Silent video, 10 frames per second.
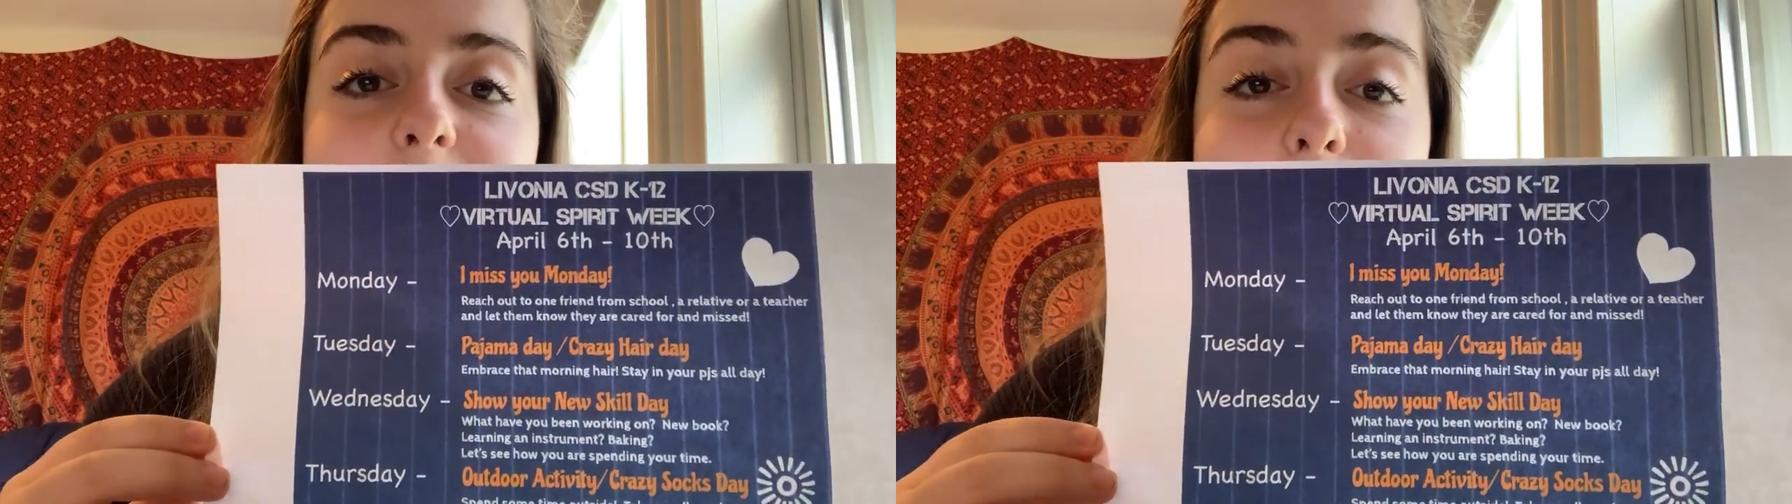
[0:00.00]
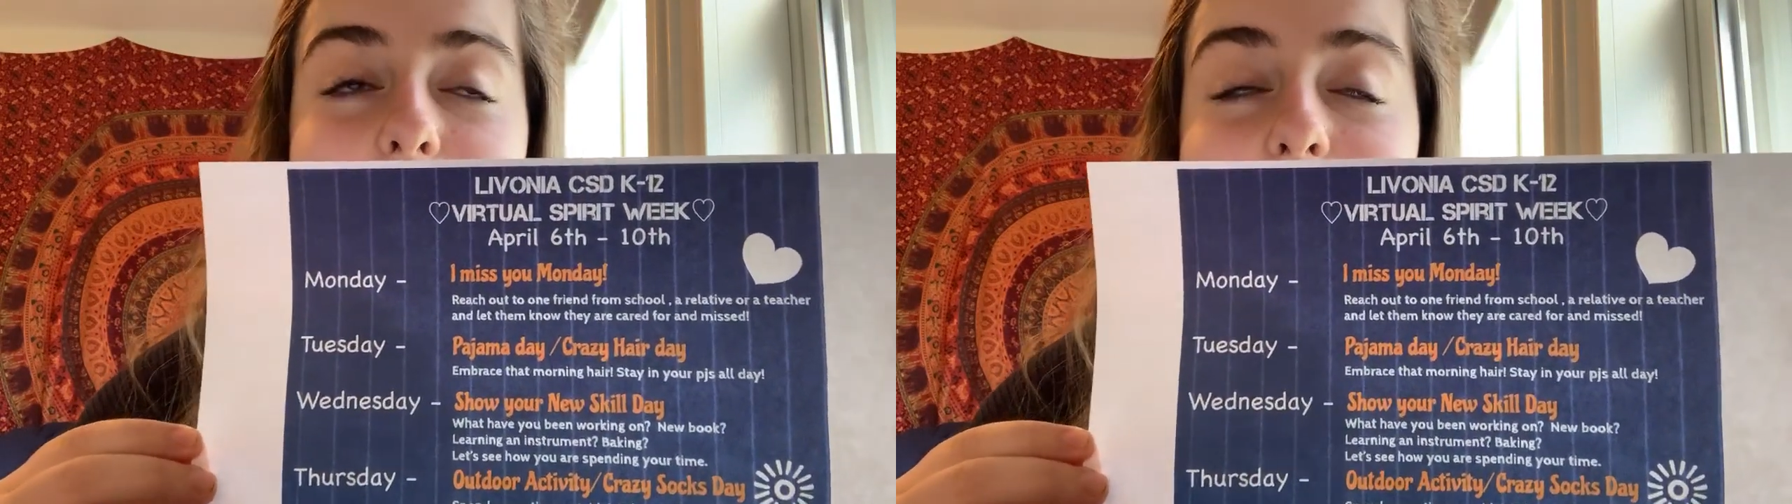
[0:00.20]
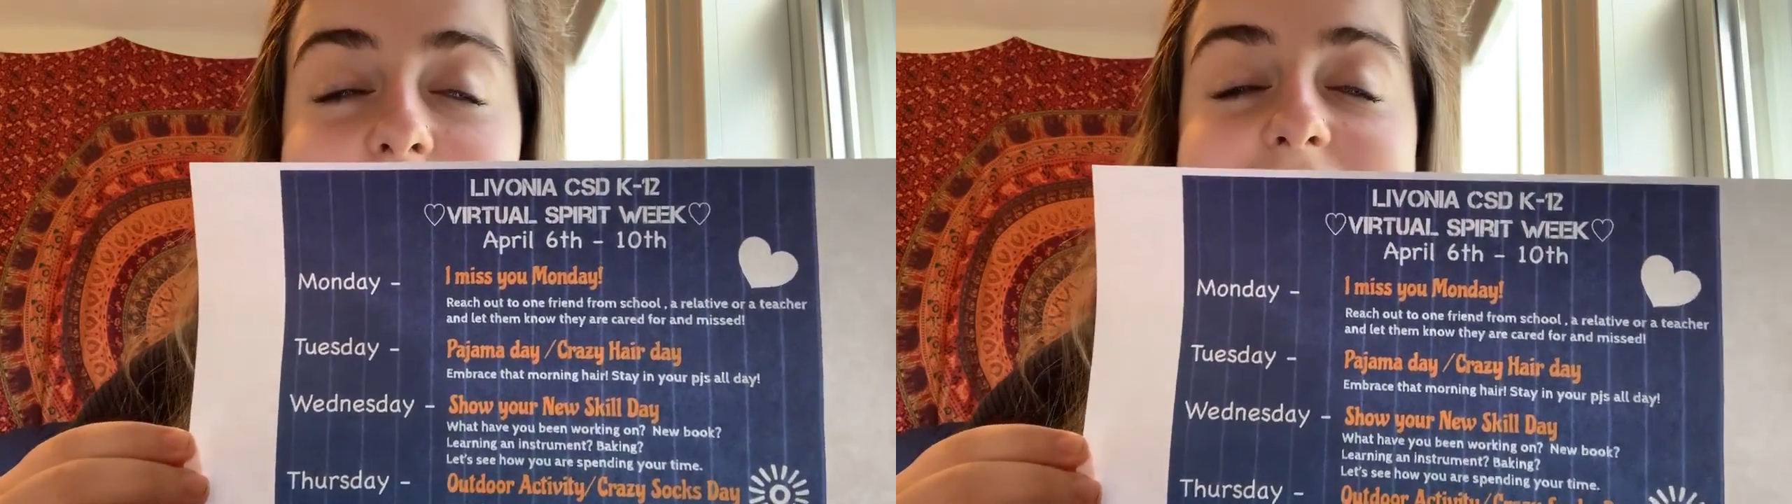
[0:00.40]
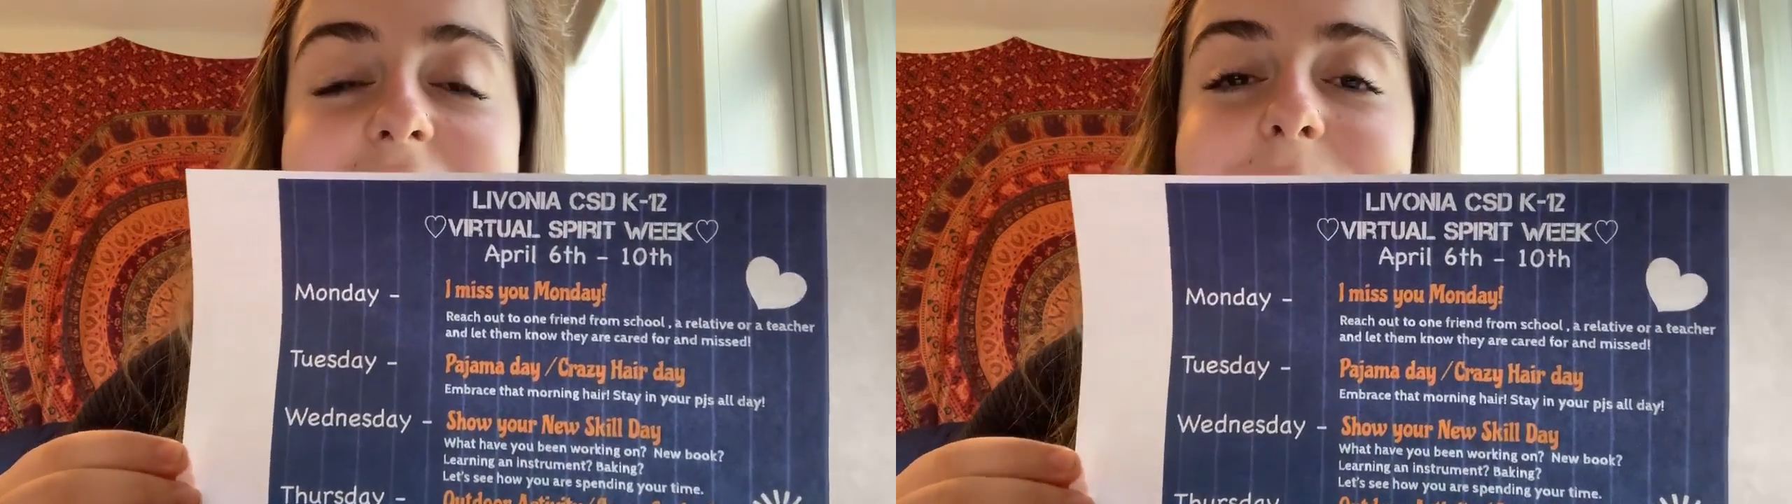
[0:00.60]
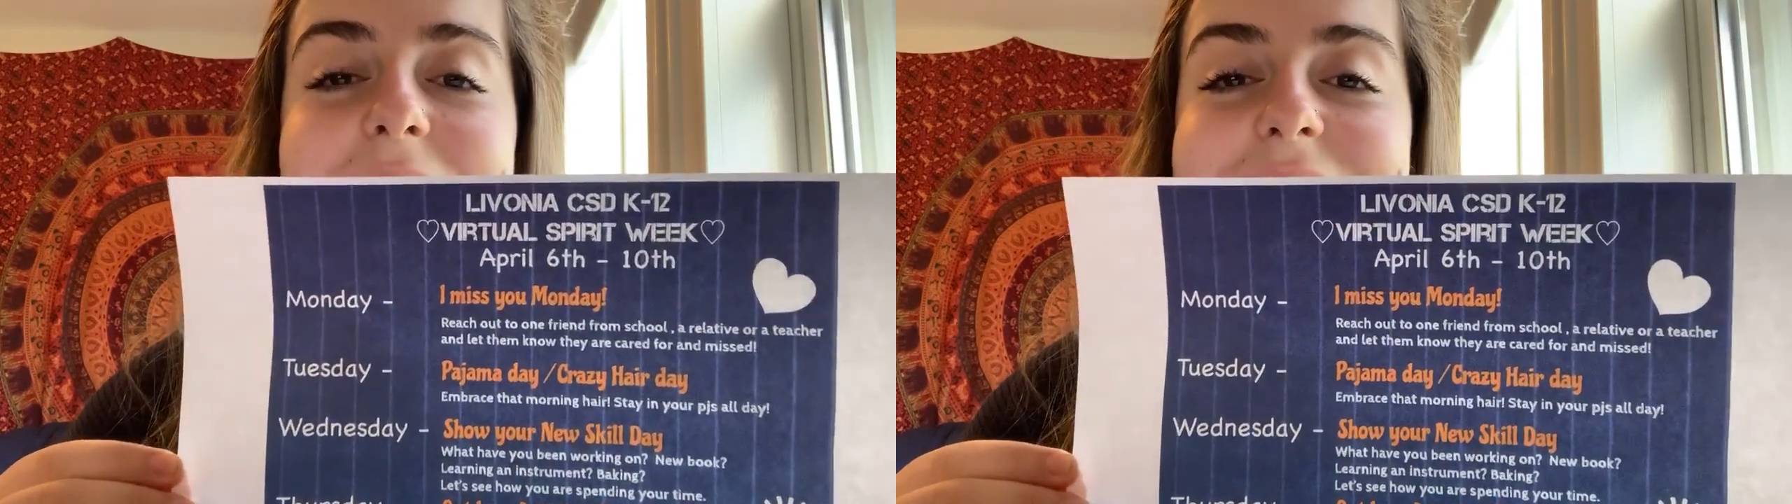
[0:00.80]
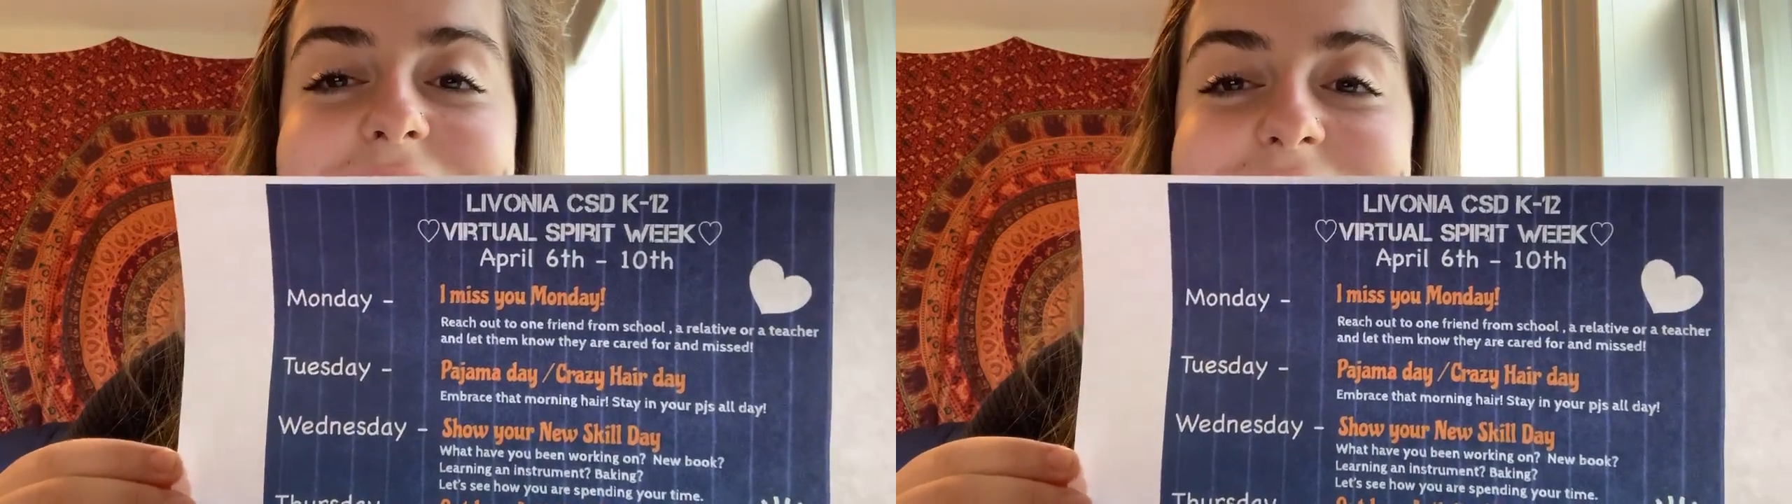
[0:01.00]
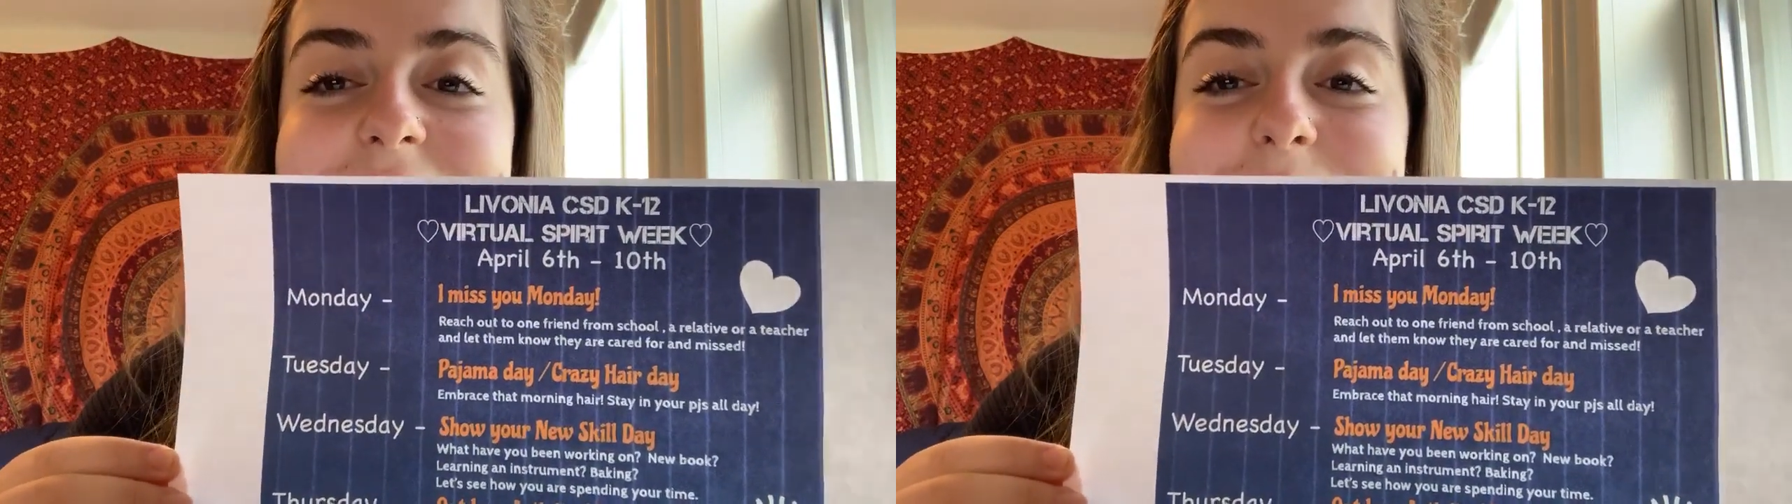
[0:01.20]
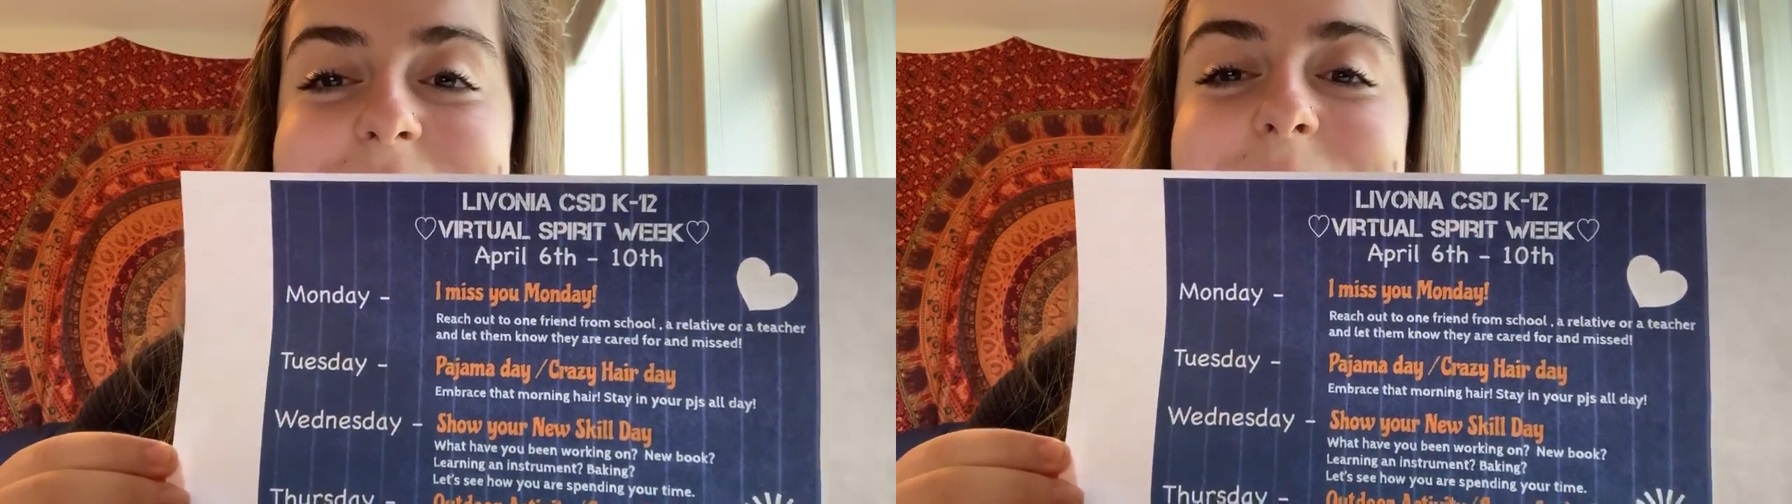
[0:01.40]
so roll right out of bed and
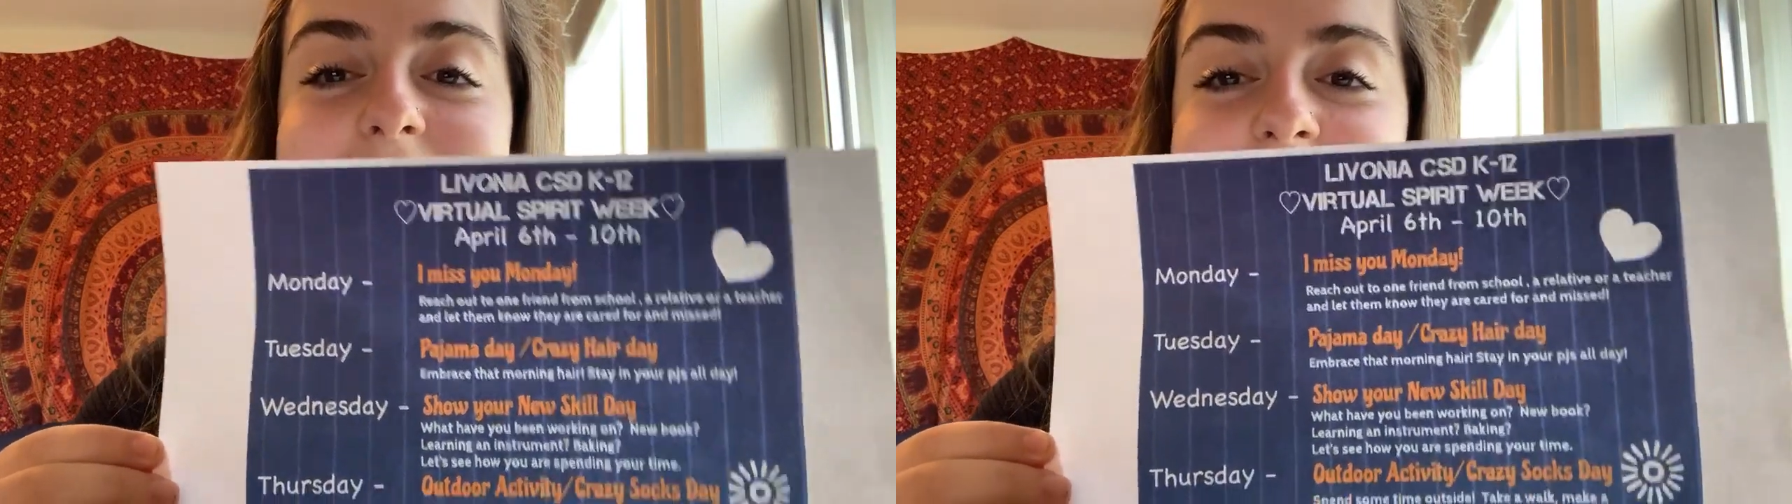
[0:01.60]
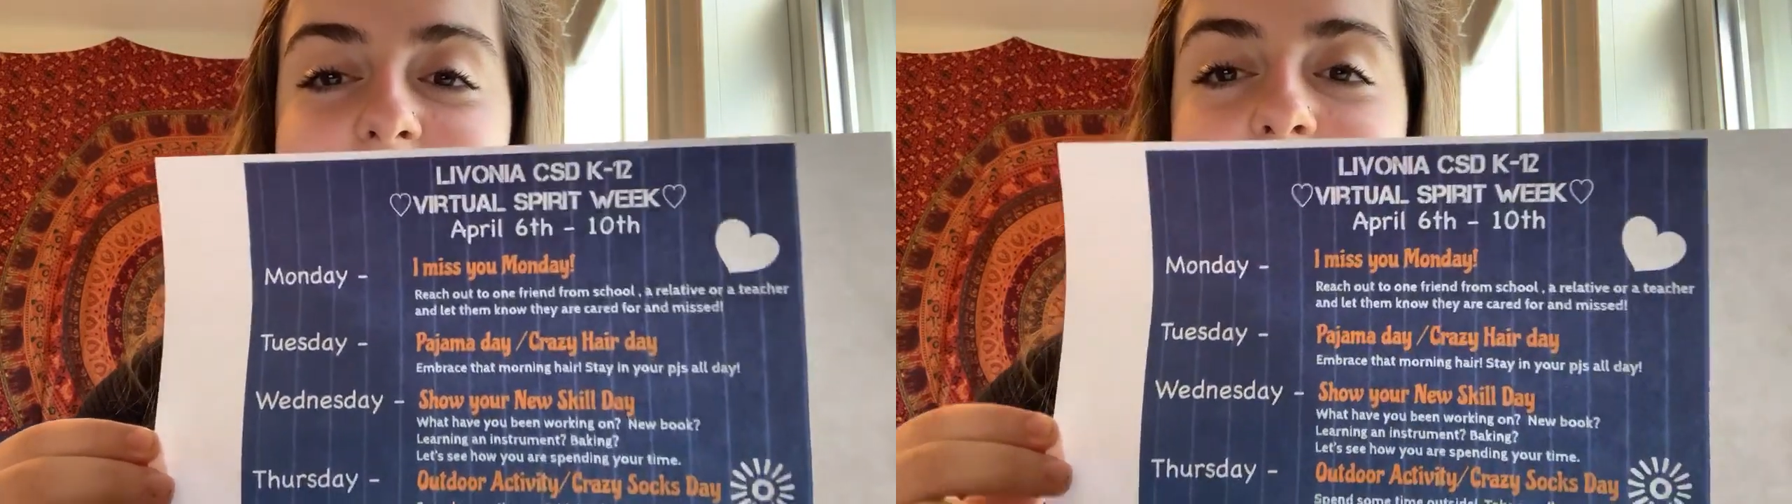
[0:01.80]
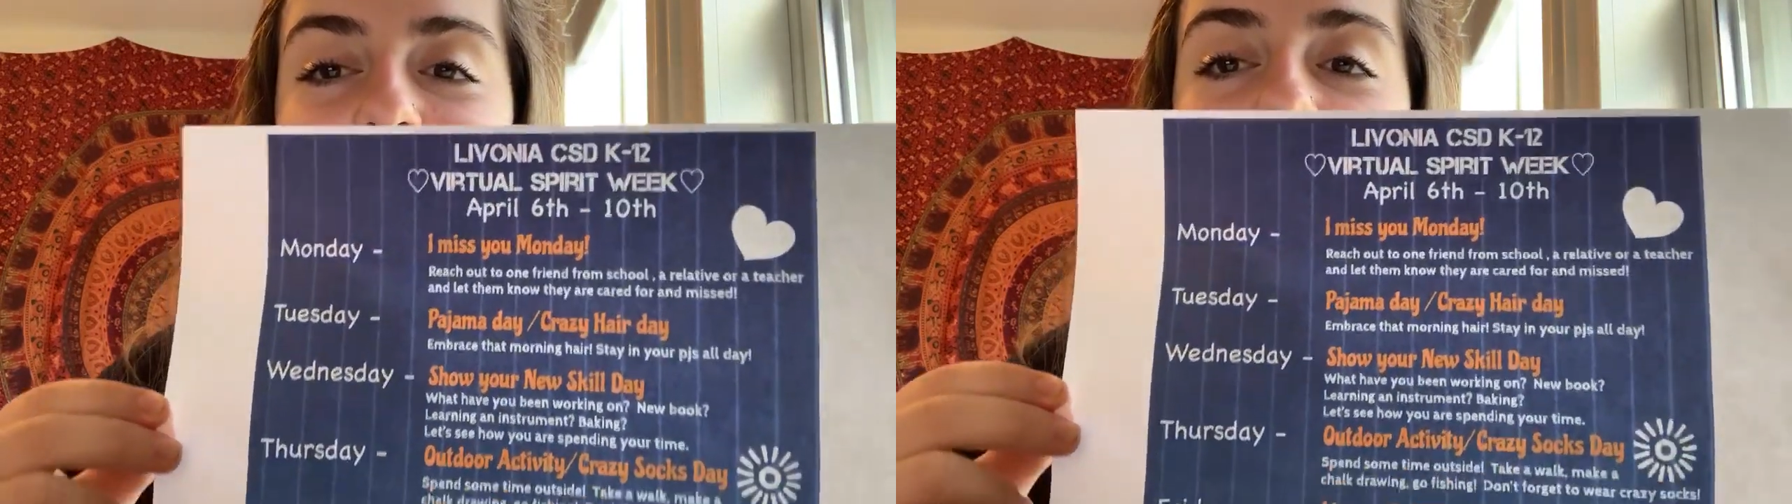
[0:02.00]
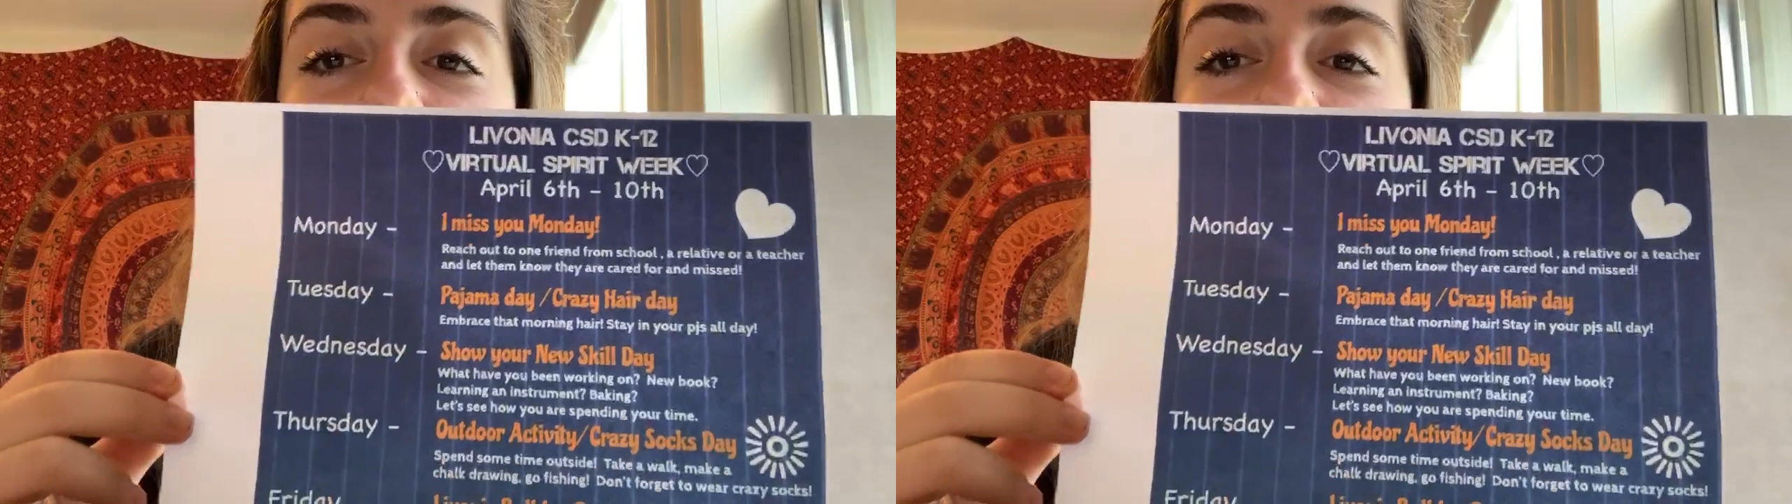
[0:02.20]
snap us a picture.